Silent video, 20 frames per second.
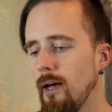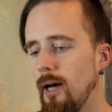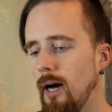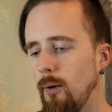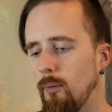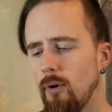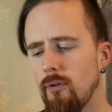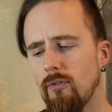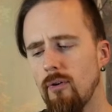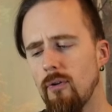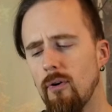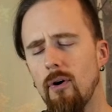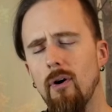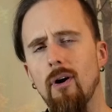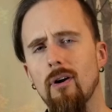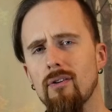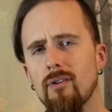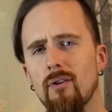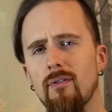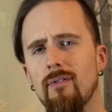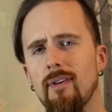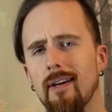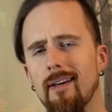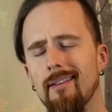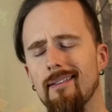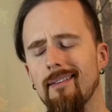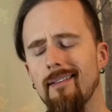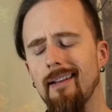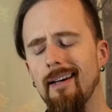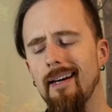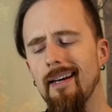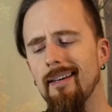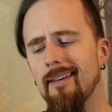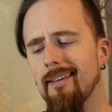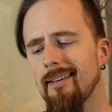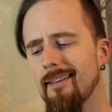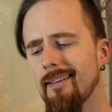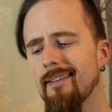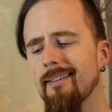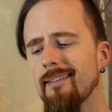However, there are also things
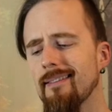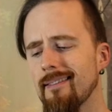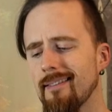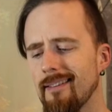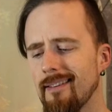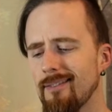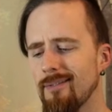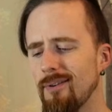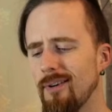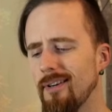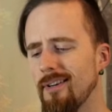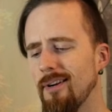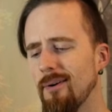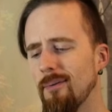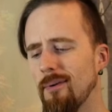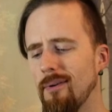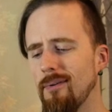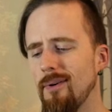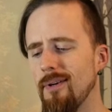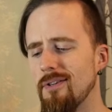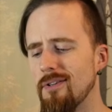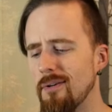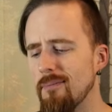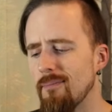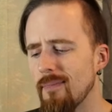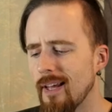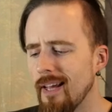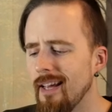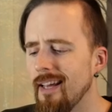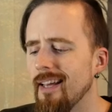like this right here, I'm going to read to you.